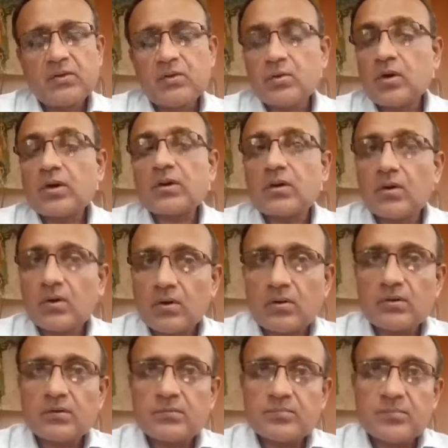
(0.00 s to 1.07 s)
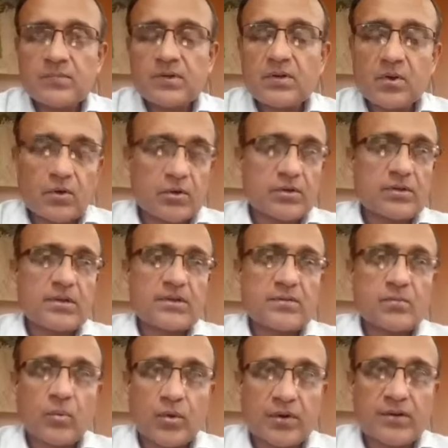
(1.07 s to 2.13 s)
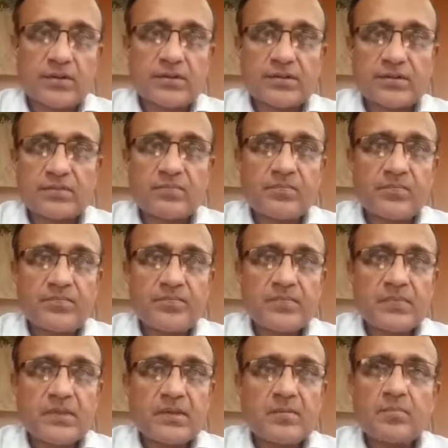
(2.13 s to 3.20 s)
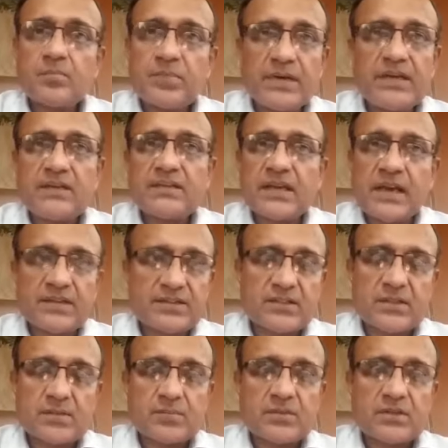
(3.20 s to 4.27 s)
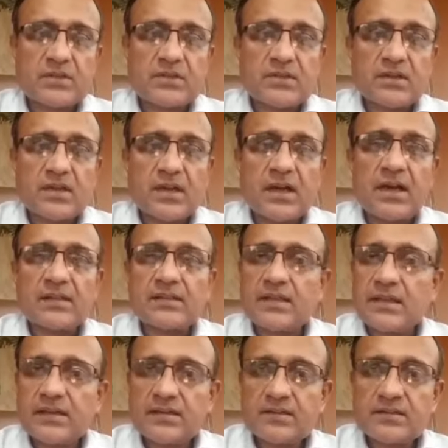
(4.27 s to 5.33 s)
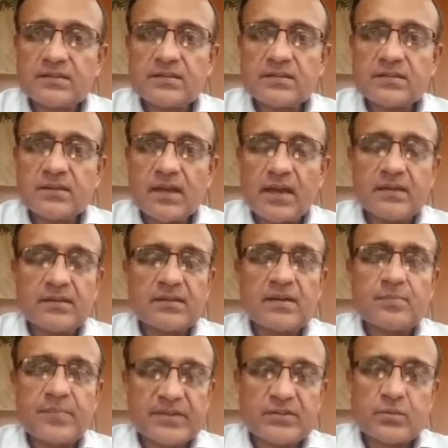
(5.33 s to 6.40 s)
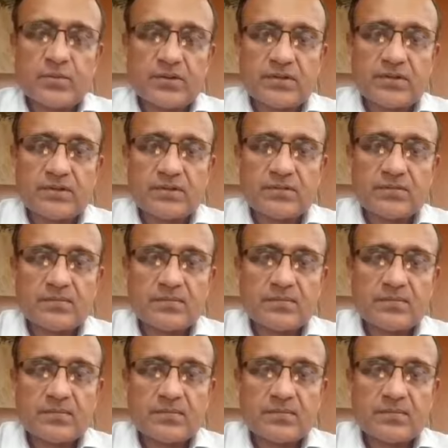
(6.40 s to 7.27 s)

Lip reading: You are all Corona warriors. Please accept our thanks and our best wishes.